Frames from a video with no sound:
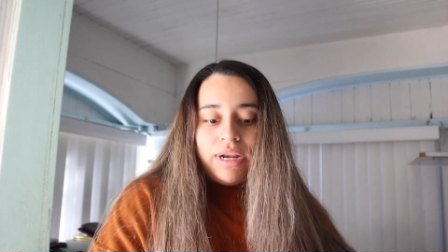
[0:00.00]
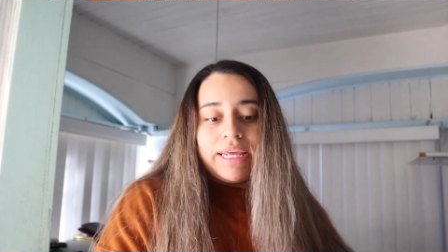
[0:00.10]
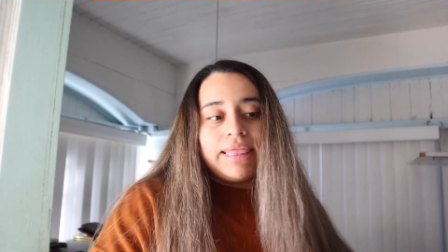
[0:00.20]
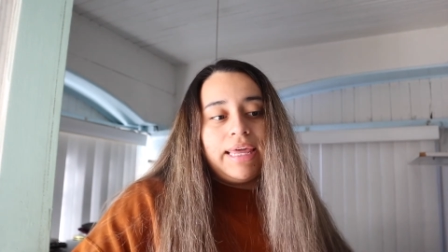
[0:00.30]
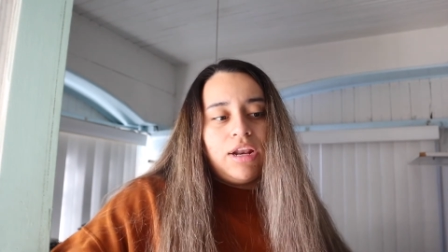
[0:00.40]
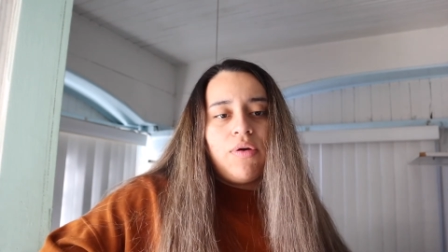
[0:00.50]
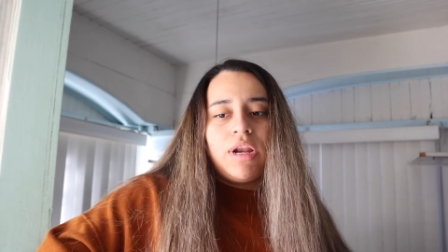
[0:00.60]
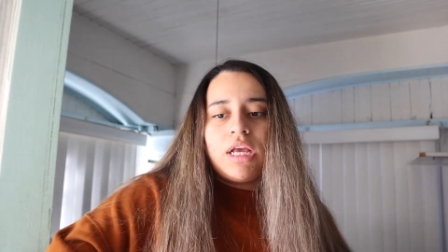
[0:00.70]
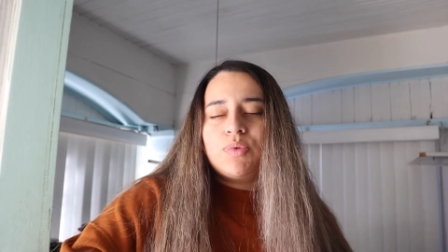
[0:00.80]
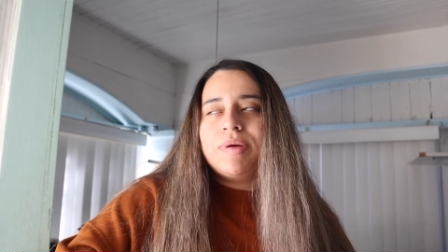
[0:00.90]
running later
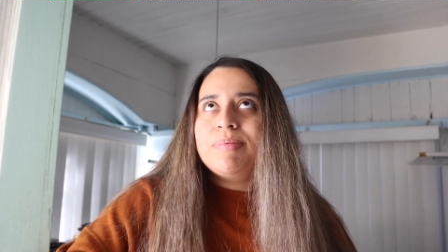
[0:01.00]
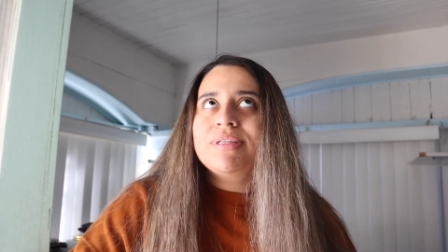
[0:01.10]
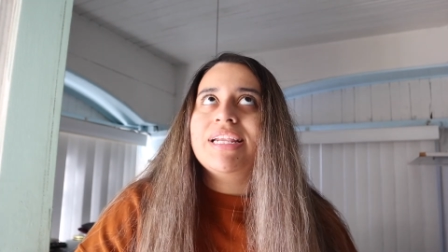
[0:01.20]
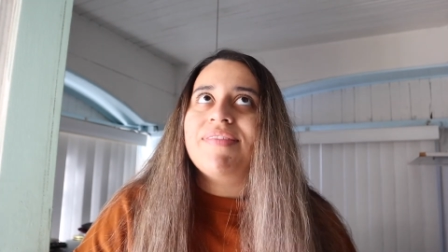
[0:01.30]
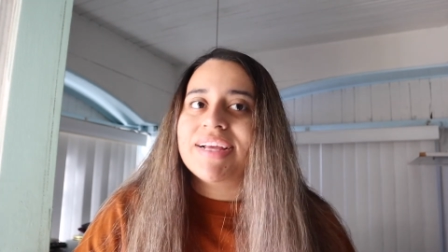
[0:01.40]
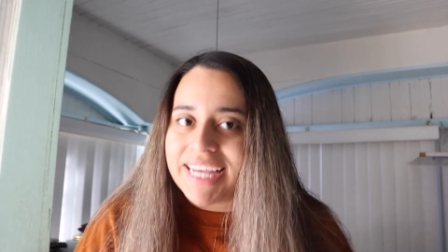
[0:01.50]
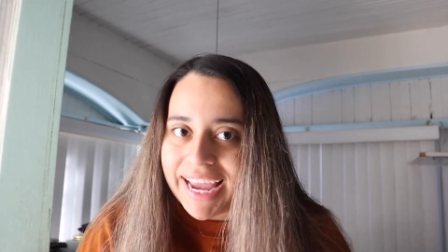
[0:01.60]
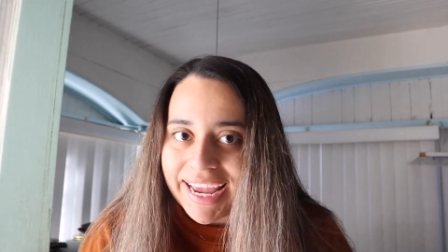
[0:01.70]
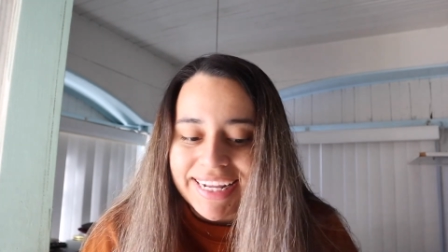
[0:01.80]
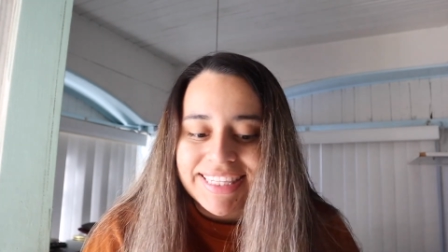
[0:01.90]
because we're supposed to leave at
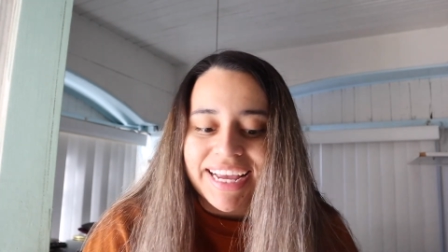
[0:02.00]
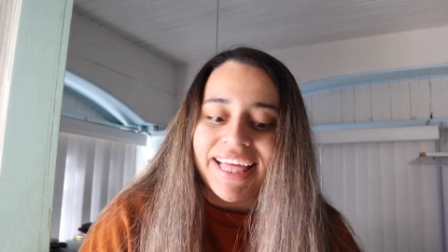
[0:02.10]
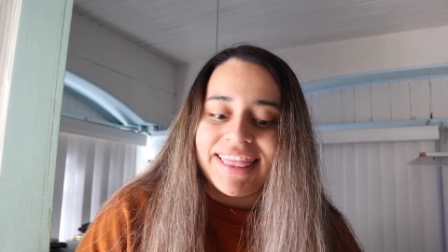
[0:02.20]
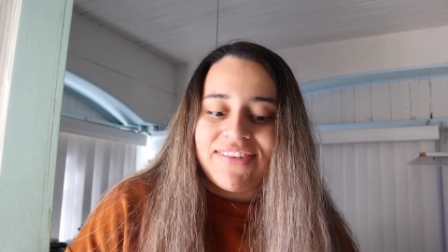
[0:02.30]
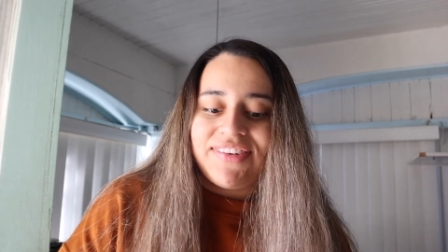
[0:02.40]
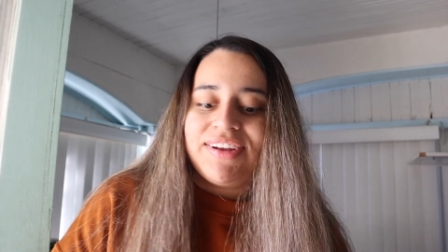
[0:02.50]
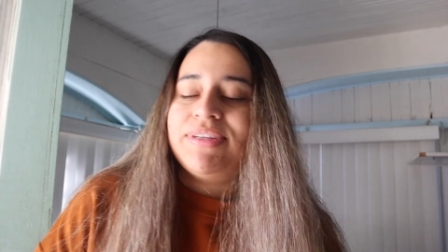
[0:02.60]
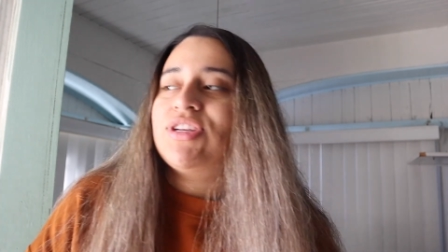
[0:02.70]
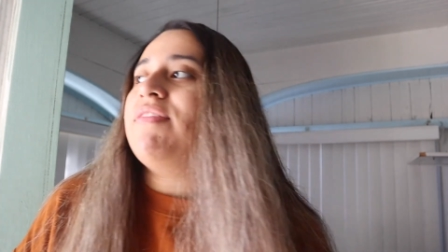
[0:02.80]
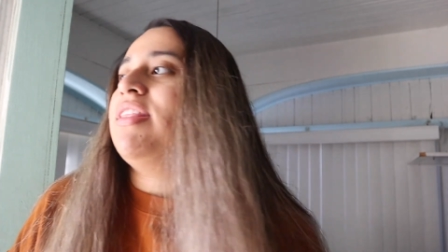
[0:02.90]
10. It's like 11 and we
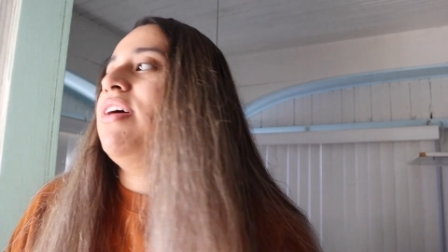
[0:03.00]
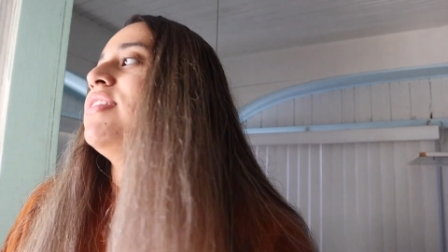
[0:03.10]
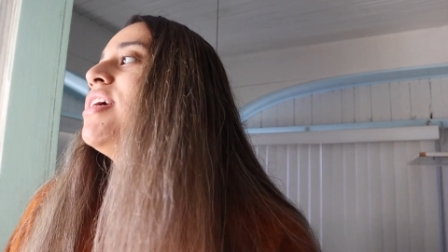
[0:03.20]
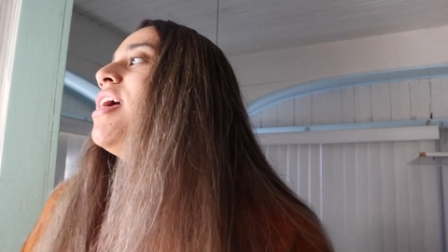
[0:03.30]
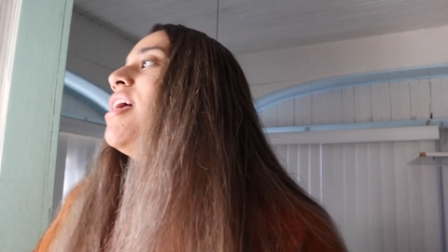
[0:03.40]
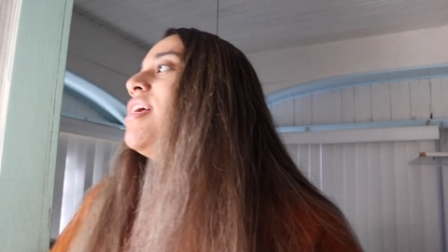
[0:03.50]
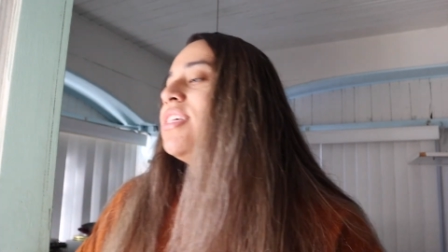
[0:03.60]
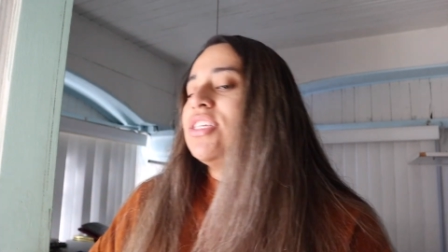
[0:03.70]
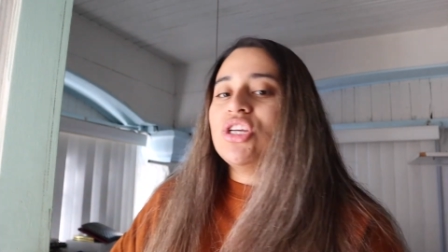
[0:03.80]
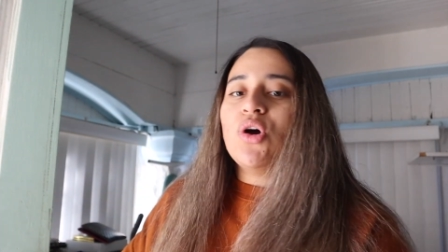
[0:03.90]
still haven't
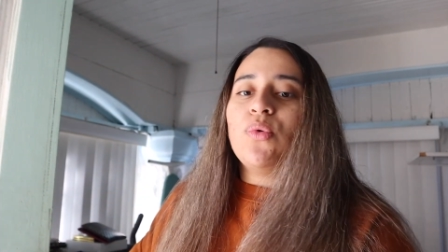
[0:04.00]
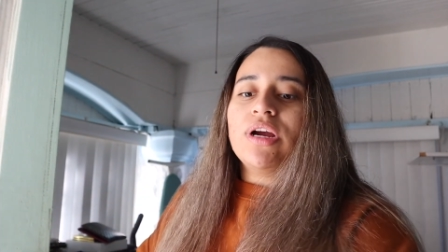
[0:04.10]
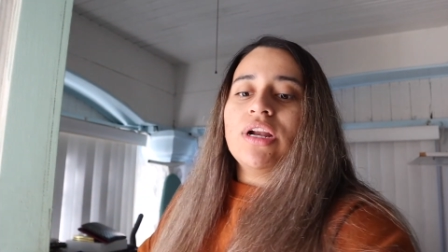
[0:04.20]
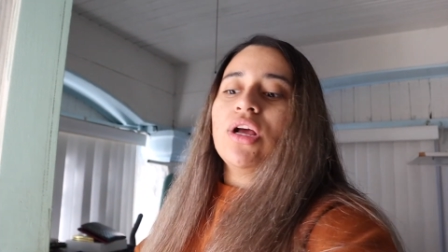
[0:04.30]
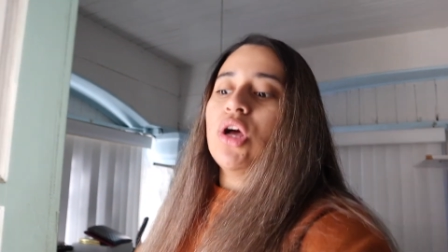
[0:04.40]
So we're gonna